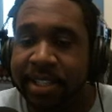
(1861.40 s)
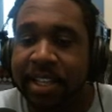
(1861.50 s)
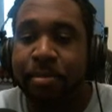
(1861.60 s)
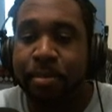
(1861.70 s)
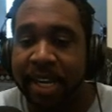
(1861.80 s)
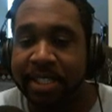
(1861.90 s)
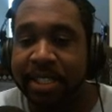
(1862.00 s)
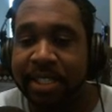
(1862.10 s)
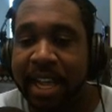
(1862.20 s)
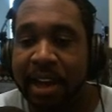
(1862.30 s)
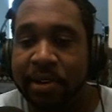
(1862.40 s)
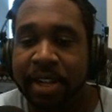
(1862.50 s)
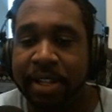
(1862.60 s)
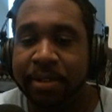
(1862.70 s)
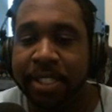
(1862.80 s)
it breaks it down
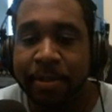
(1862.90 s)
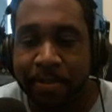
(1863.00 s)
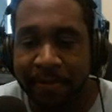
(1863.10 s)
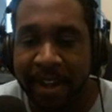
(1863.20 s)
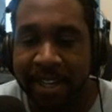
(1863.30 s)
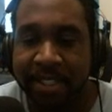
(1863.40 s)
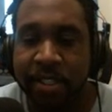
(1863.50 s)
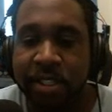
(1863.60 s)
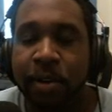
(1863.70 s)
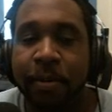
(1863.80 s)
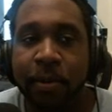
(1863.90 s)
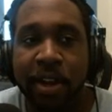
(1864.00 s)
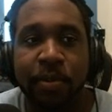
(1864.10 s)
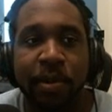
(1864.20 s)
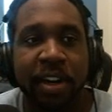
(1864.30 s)
and simplifies it to a
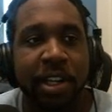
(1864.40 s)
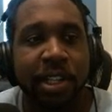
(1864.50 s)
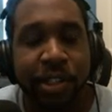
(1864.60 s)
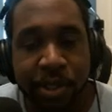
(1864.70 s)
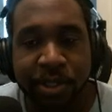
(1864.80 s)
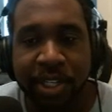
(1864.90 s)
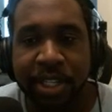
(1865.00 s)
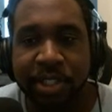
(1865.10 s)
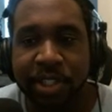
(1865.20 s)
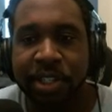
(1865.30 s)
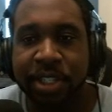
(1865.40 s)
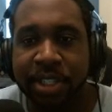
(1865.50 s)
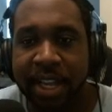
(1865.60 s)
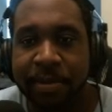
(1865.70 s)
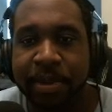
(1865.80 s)
point where you can use it into your
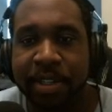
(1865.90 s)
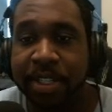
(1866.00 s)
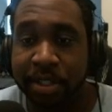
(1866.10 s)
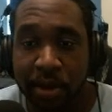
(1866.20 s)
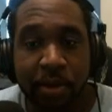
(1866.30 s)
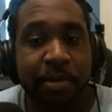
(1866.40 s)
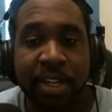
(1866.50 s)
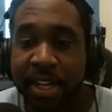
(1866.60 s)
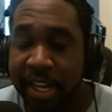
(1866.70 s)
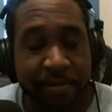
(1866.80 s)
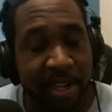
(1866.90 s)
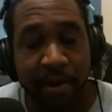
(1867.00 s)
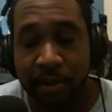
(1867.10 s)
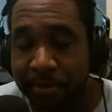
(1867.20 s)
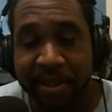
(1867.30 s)
state, because it could be a
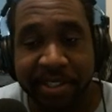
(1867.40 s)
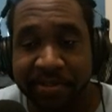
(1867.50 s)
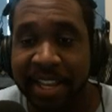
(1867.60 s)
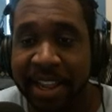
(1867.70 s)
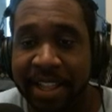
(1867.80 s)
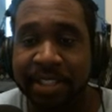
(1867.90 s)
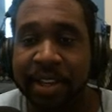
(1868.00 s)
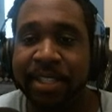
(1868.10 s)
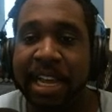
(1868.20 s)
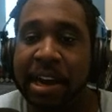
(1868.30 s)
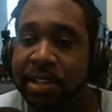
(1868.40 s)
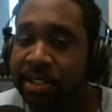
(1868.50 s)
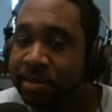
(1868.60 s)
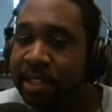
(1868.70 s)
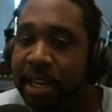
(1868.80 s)
whole bunch of data that's coming down, and
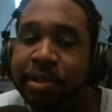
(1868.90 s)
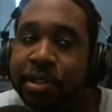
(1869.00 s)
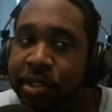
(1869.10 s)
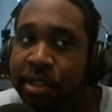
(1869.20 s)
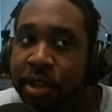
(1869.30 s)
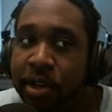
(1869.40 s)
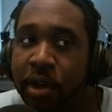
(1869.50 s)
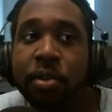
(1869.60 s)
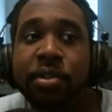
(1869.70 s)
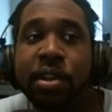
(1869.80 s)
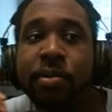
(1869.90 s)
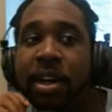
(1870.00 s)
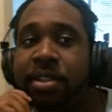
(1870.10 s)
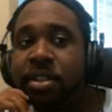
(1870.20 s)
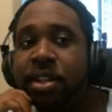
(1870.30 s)
sometimes you just only want the